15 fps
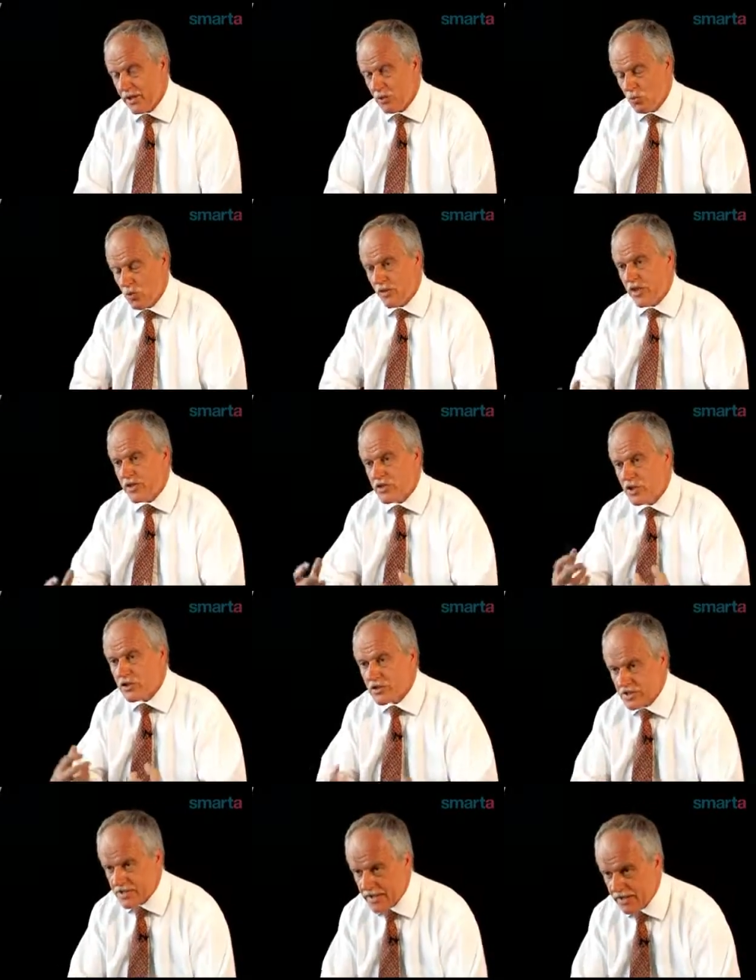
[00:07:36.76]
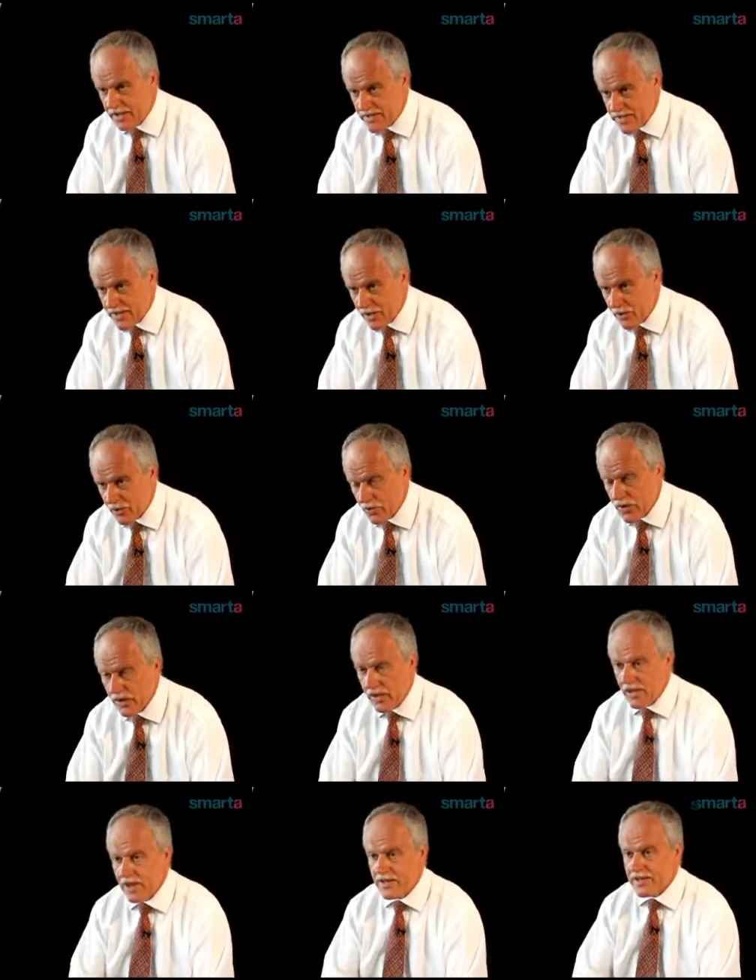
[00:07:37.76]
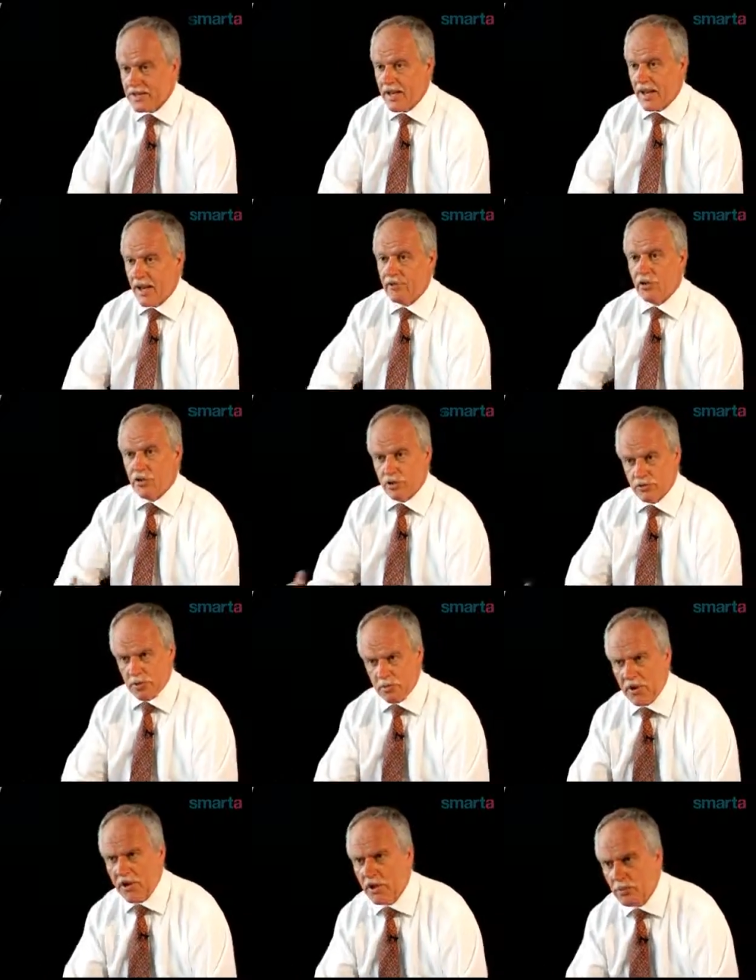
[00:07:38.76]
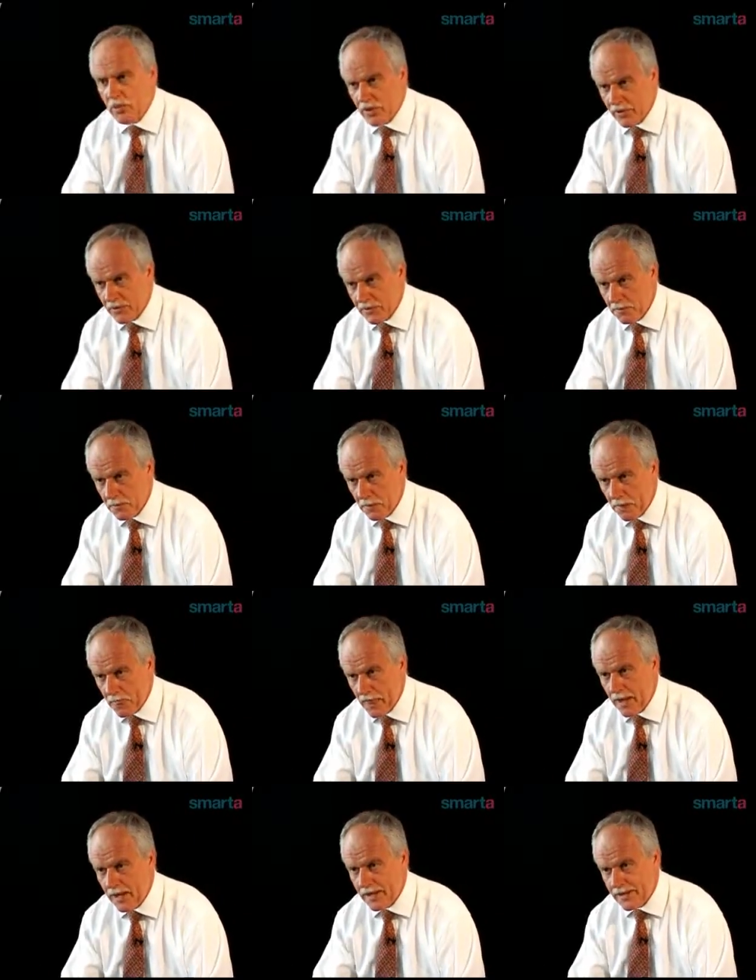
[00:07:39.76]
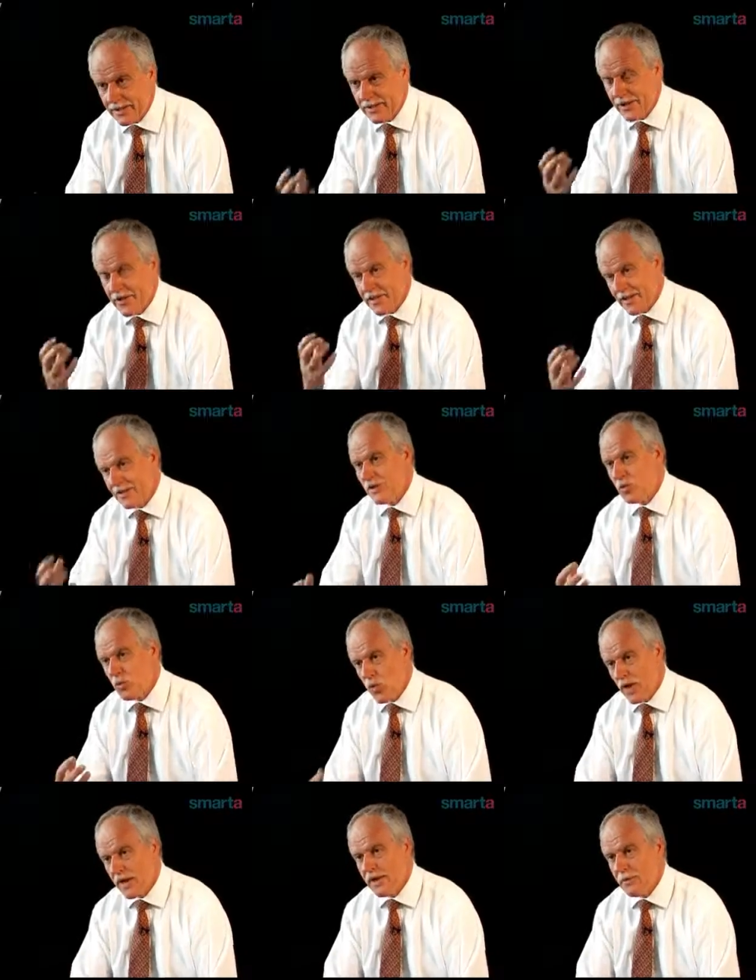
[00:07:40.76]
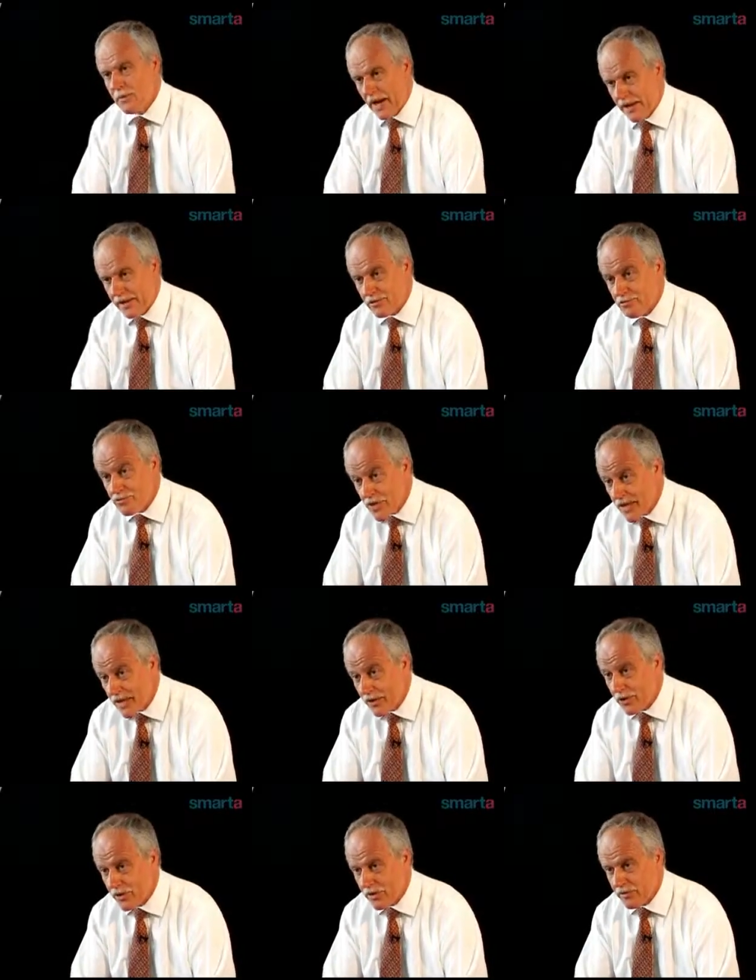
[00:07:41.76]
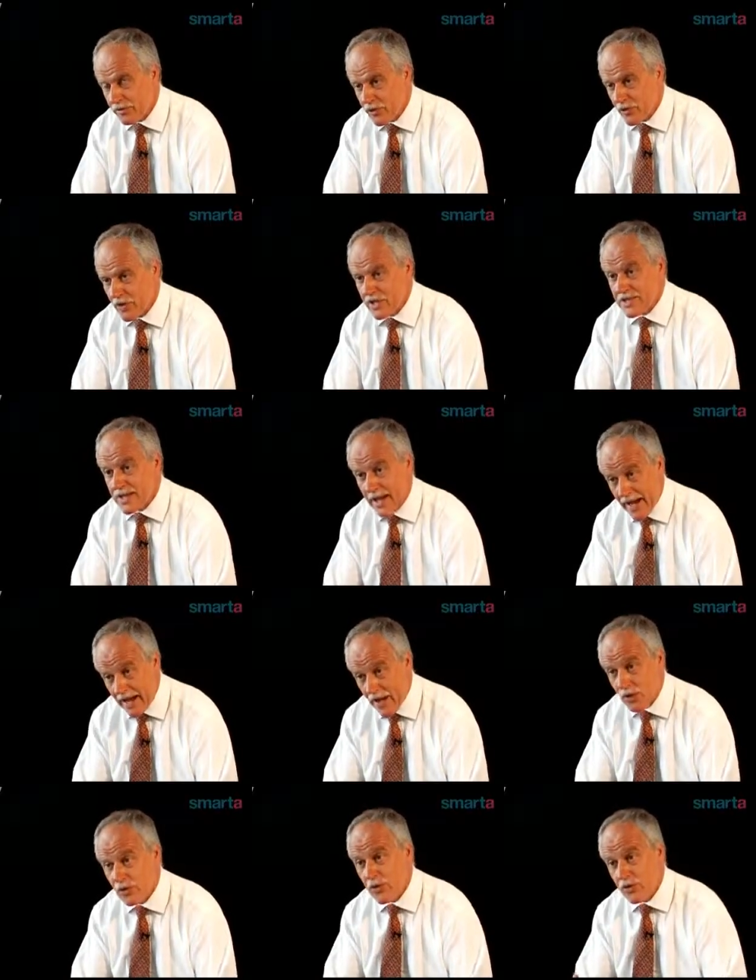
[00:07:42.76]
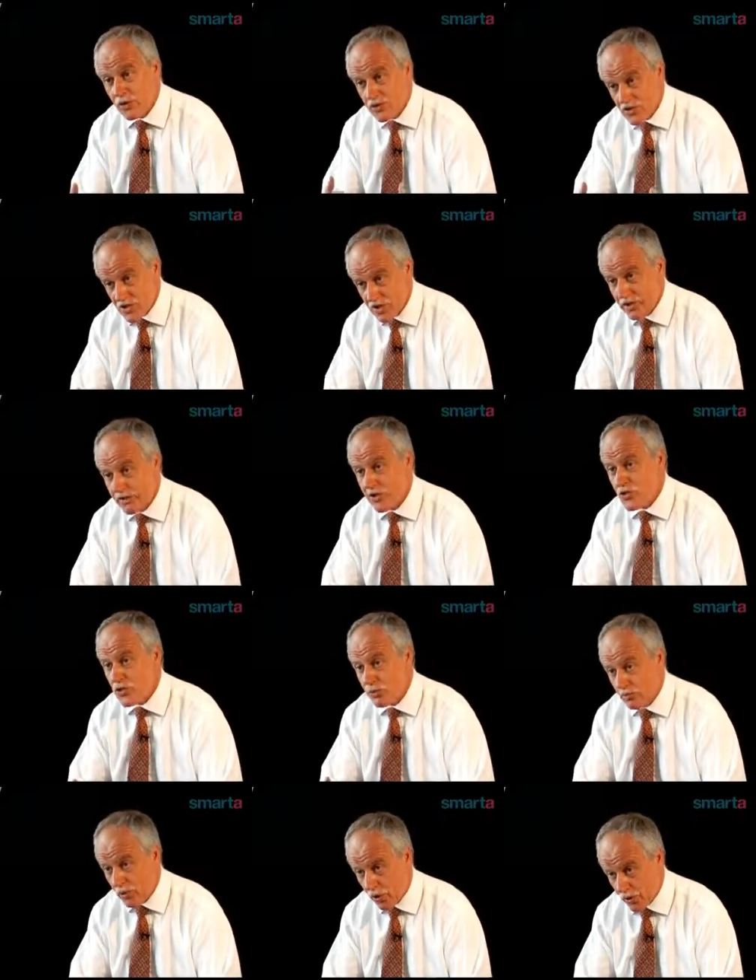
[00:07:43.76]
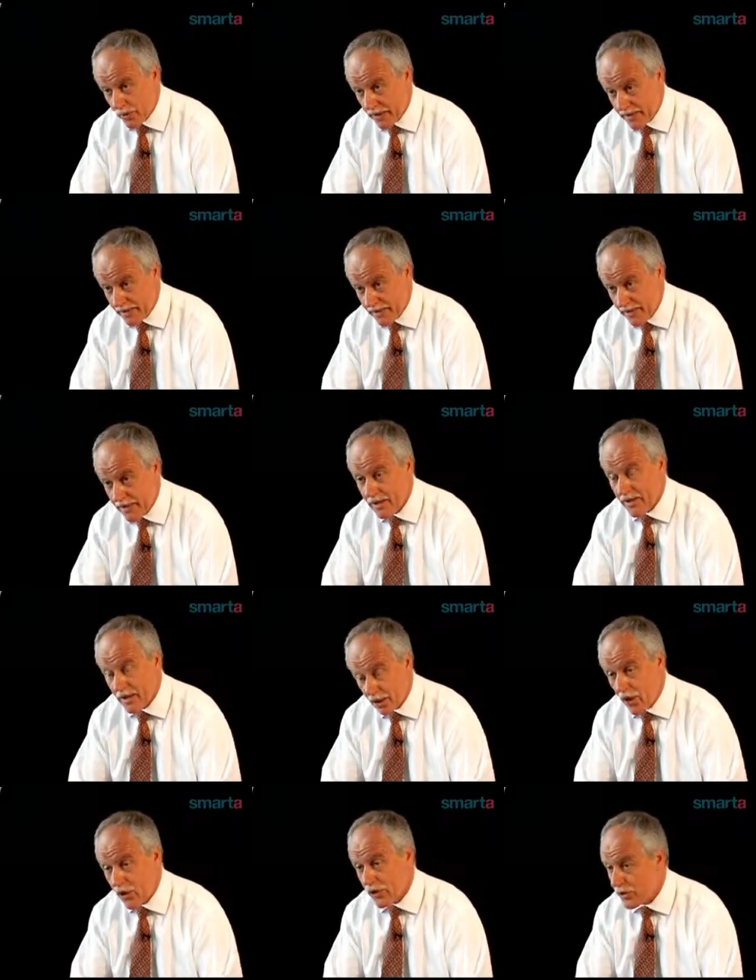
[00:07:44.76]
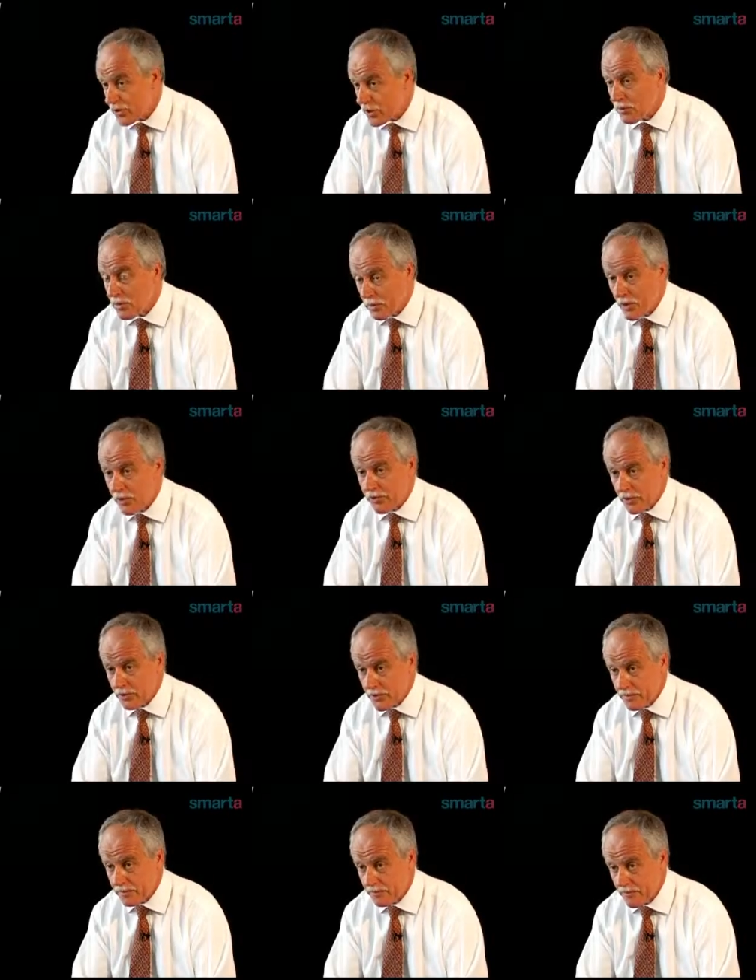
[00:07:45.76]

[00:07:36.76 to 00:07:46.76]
What that doesn't tell us, though, is how you're going to repay your borrowing. And the thing that we at the bank are really looking for is how you can service your borrowing, and are you going to be profitable?